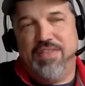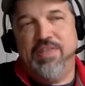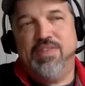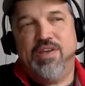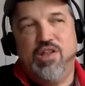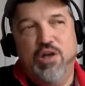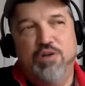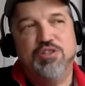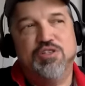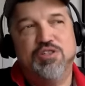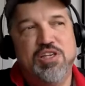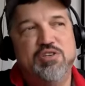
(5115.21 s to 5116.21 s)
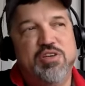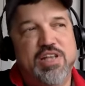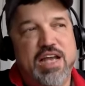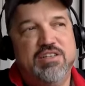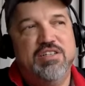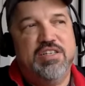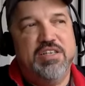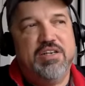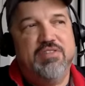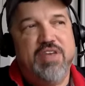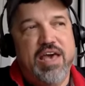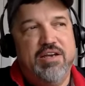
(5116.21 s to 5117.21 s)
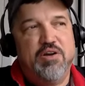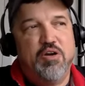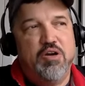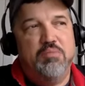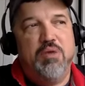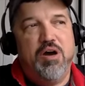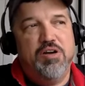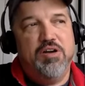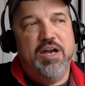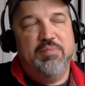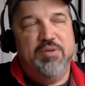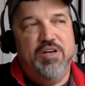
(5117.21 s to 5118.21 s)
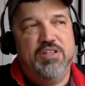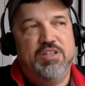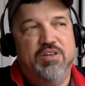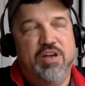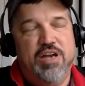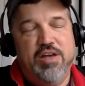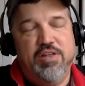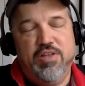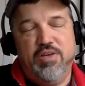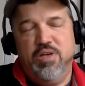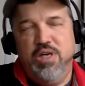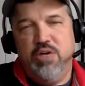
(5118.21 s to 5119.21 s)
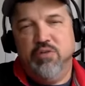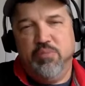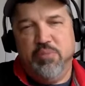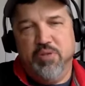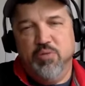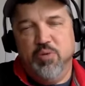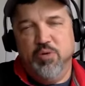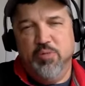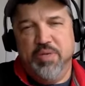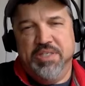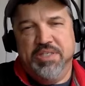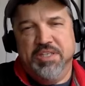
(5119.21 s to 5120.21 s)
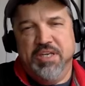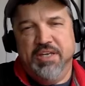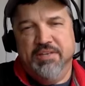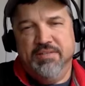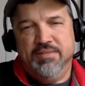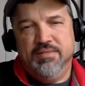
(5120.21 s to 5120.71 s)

I think the closest thing you could actually get to that in current modern day production right now, though, would be the Ruger P C nine.